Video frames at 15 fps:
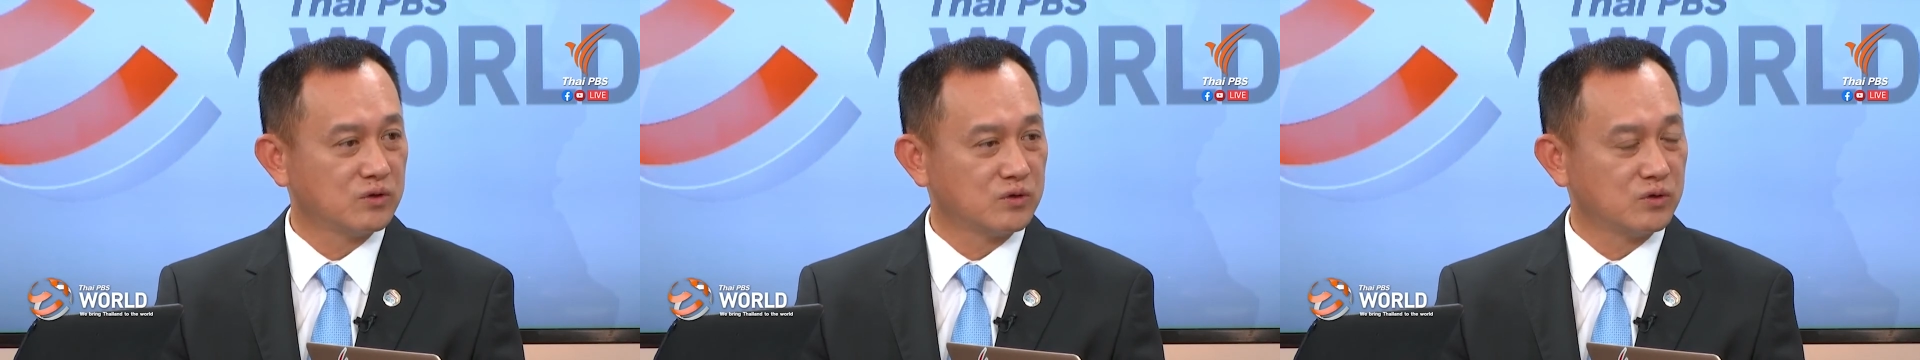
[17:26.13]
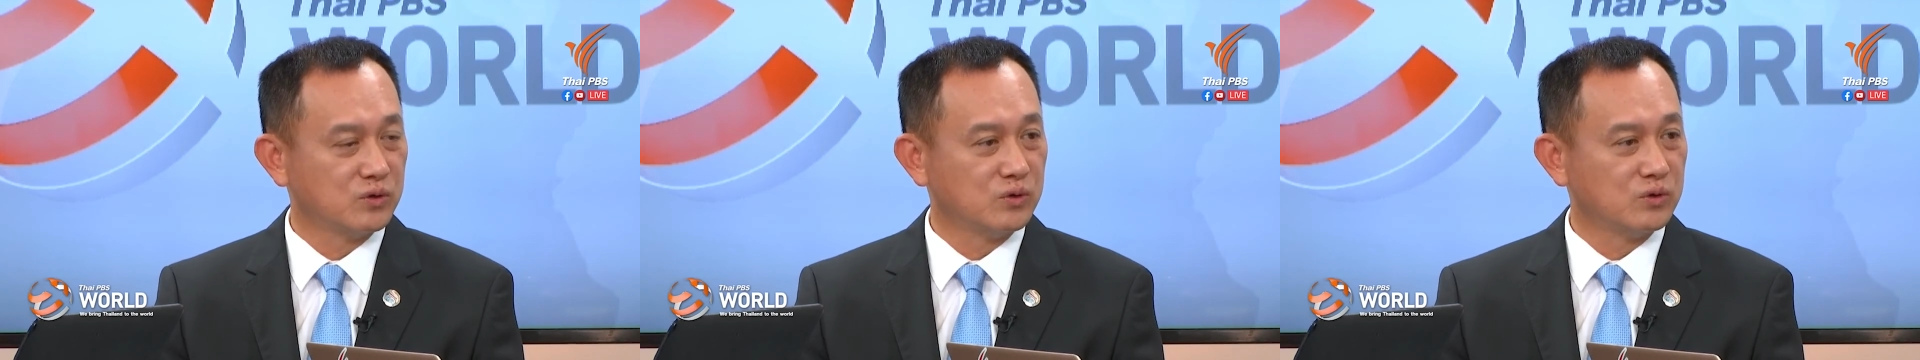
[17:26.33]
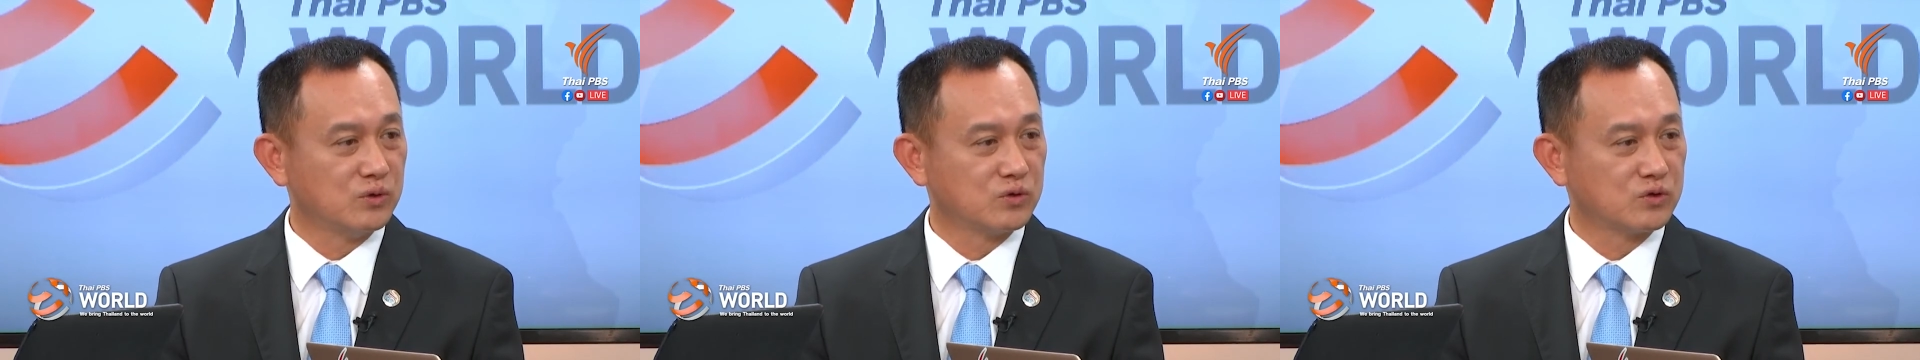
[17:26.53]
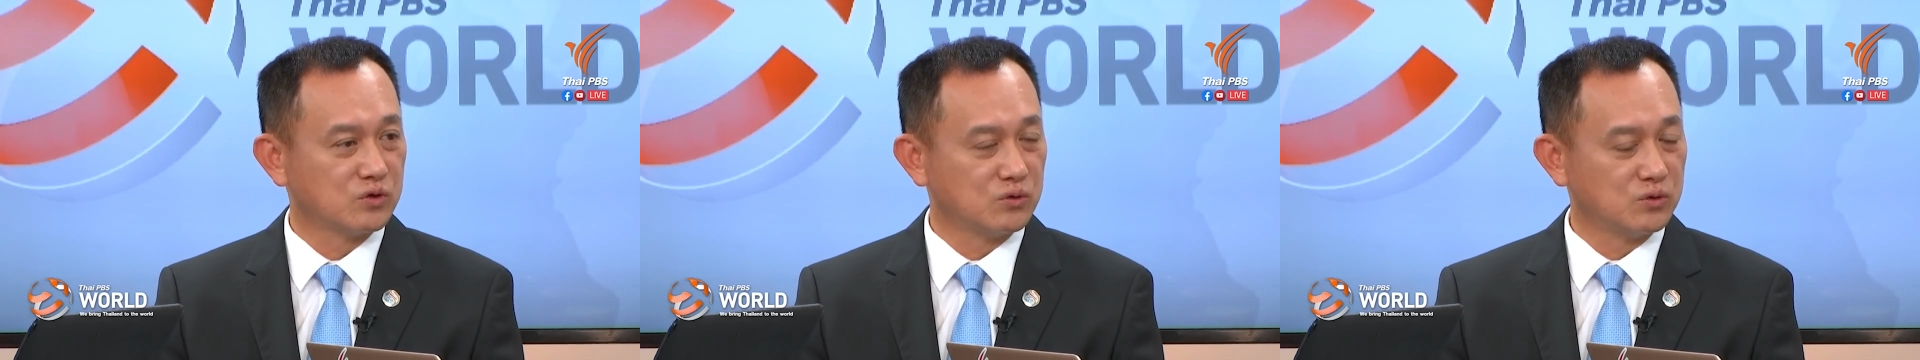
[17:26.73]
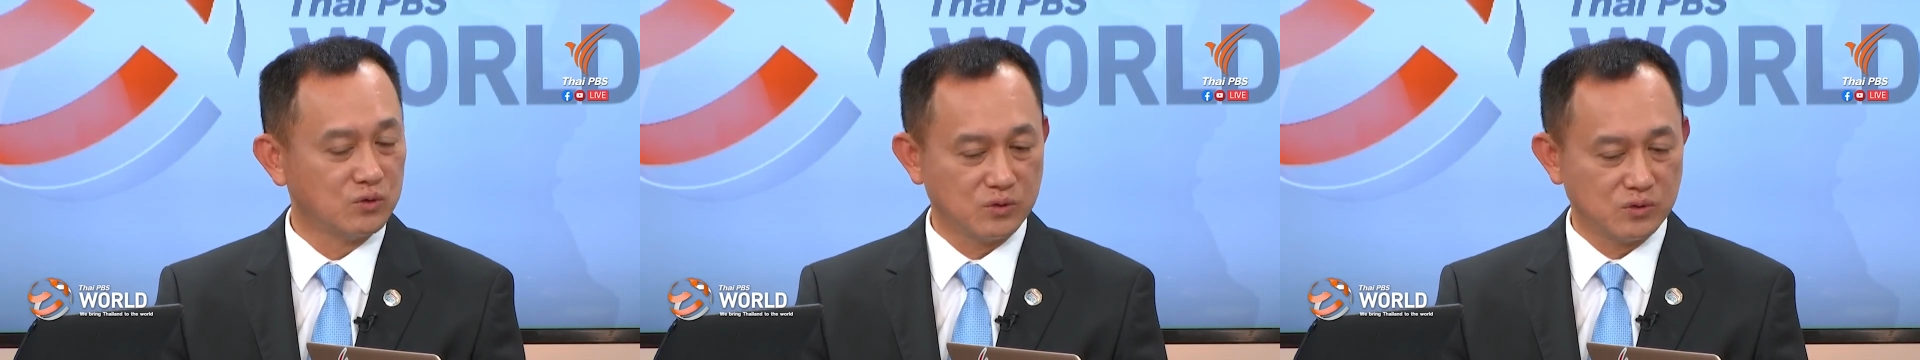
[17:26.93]

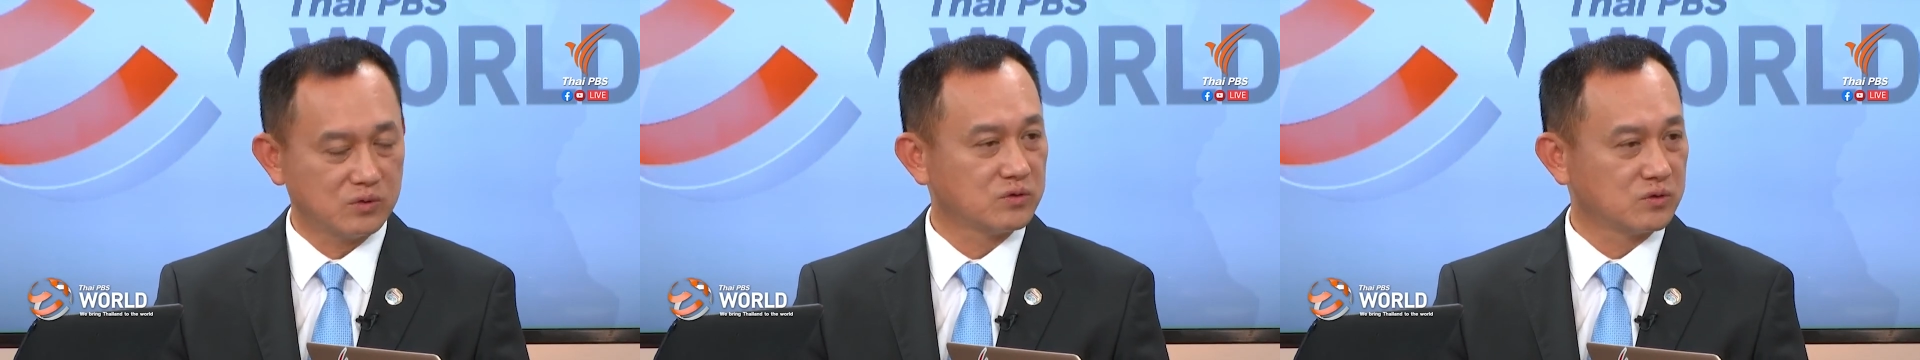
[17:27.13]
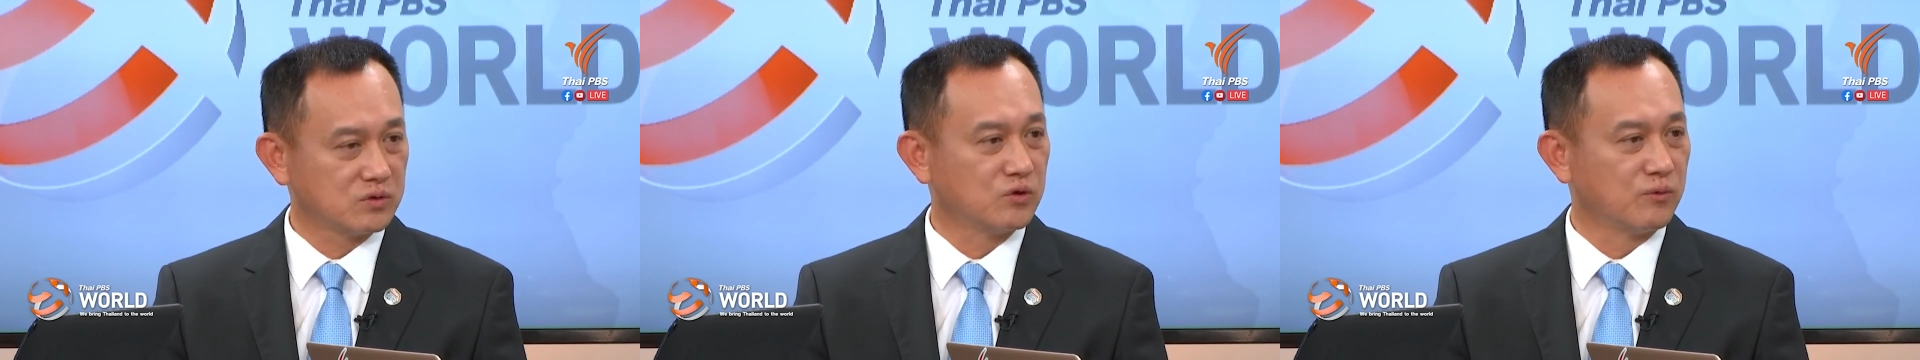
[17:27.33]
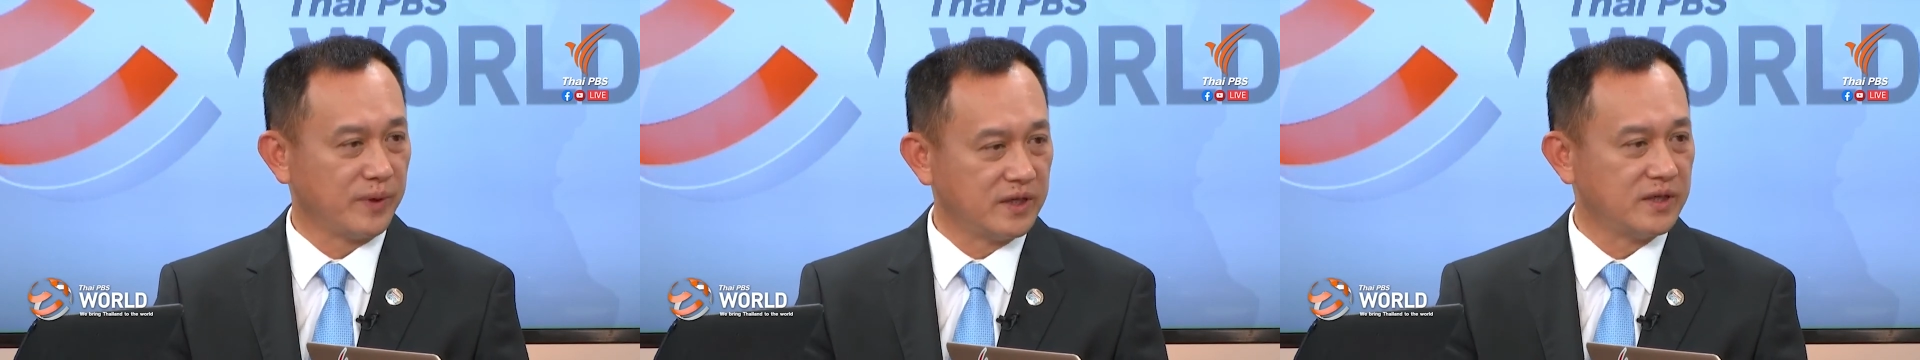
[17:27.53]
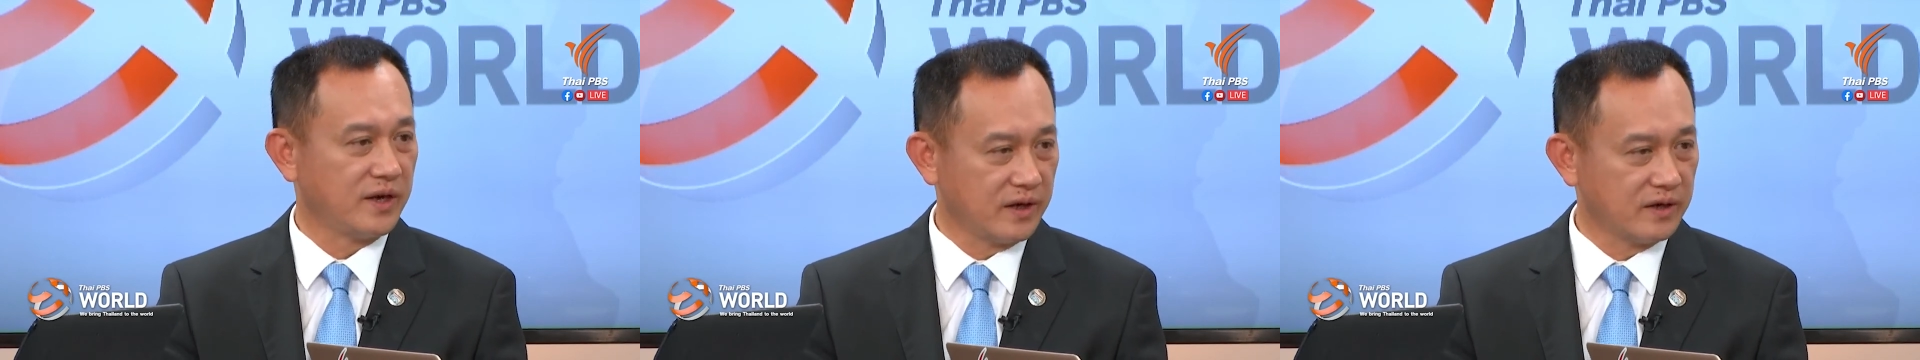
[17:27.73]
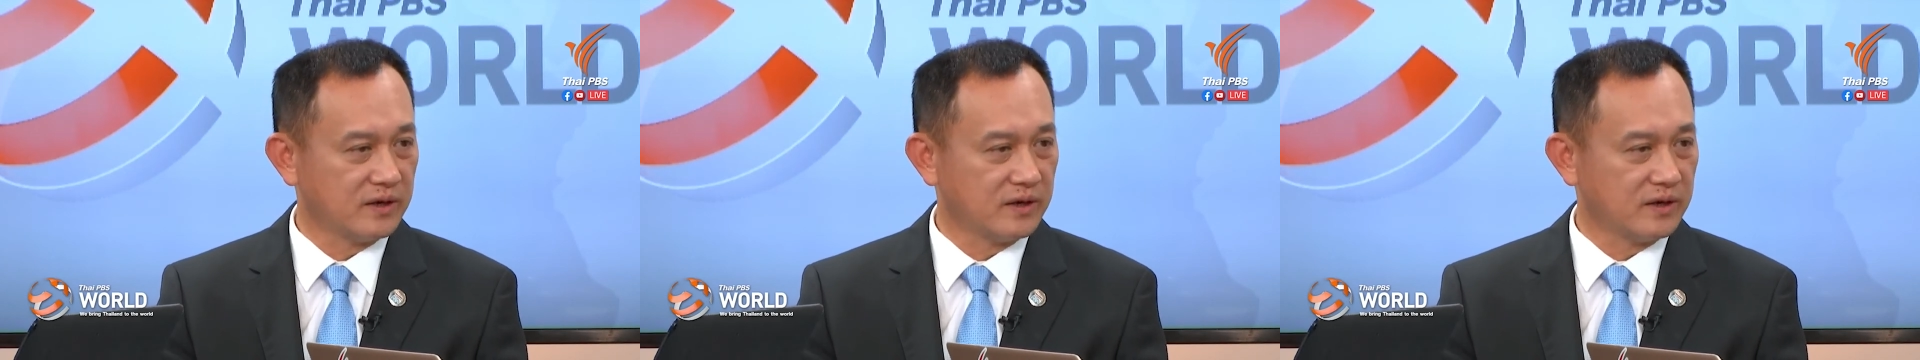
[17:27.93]
to be there.